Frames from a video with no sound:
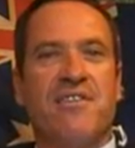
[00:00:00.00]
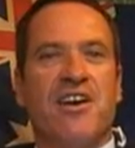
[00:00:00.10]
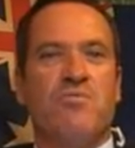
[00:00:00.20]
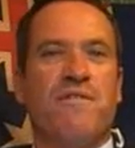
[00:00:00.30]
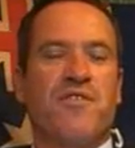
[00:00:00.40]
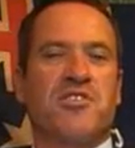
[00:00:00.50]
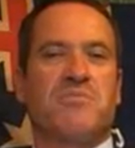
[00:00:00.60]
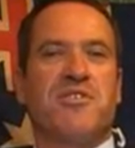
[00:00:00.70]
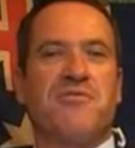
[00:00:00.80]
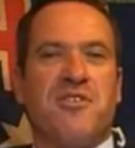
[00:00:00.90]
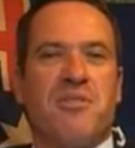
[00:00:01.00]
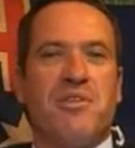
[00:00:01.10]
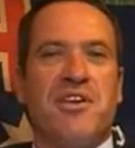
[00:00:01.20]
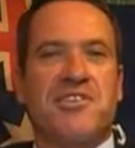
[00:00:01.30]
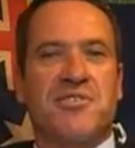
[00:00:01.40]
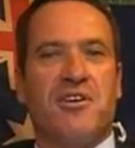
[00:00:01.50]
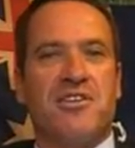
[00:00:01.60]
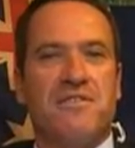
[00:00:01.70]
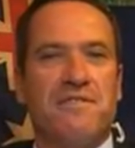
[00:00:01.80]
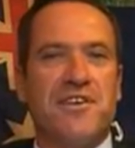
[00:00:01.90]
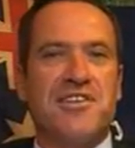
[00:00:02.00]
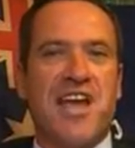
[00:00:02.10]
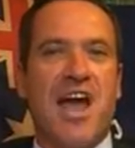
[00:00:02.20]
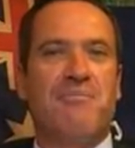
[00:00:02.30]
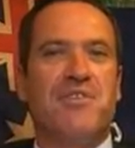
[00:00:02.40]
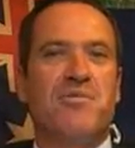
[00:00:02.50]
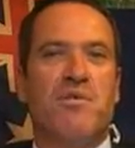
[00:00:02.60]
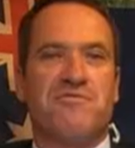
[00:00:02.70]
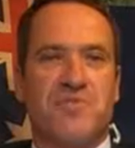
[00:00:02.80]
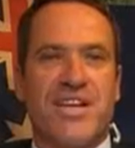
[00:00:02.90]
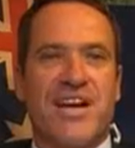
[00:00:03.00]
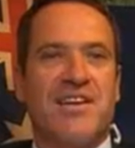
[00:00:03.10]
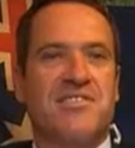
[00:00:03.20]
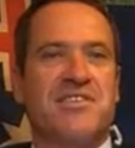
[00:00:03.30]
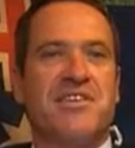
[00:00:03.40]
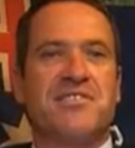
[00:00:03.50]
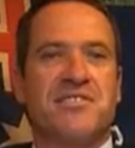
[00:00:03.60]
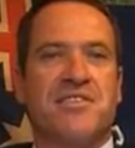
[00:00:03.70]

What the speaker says: And we've got some incredibly exciting things happening with Drink ACT,